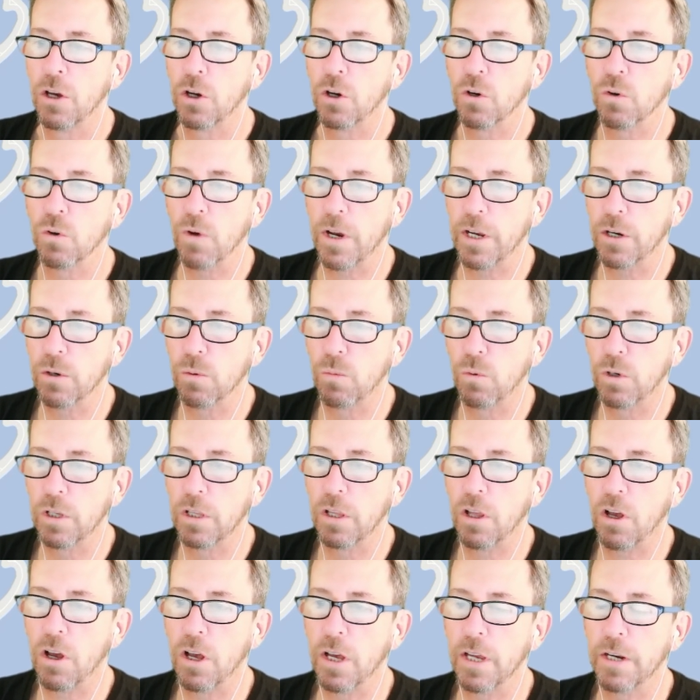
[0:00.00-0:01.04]
Greater
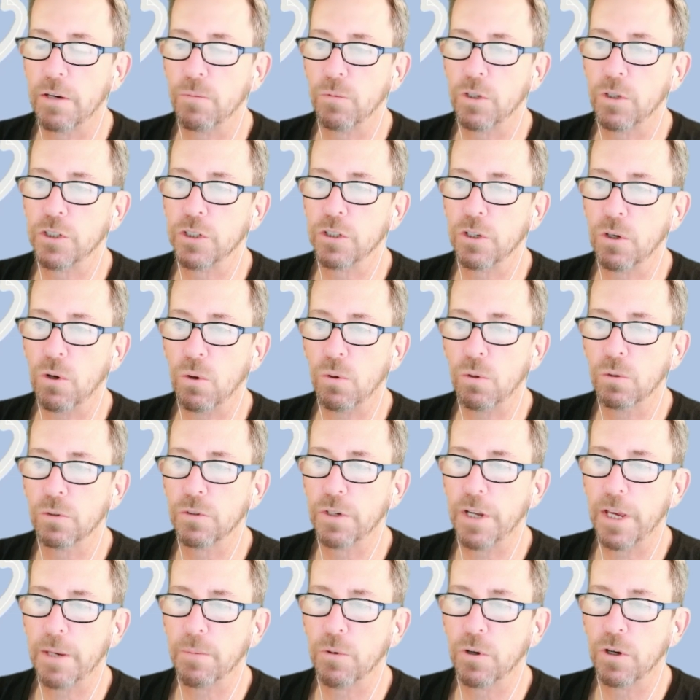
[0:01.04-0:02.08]
Woodlawn, which is an
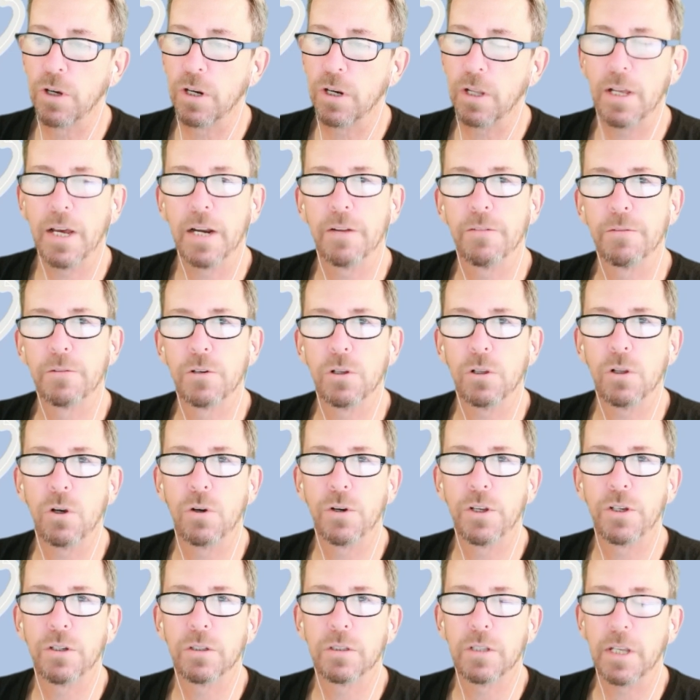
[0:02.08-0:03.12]
older neighborhood, a lot of
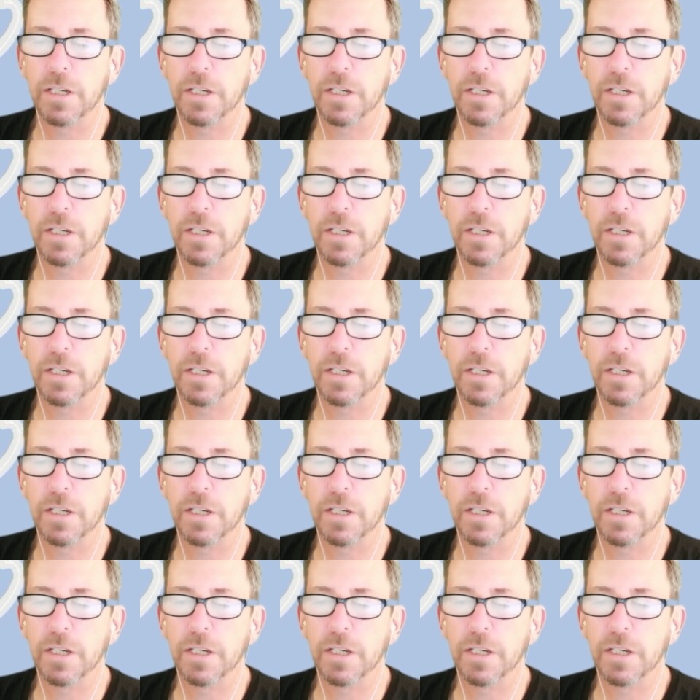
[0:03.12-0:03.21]
colonial,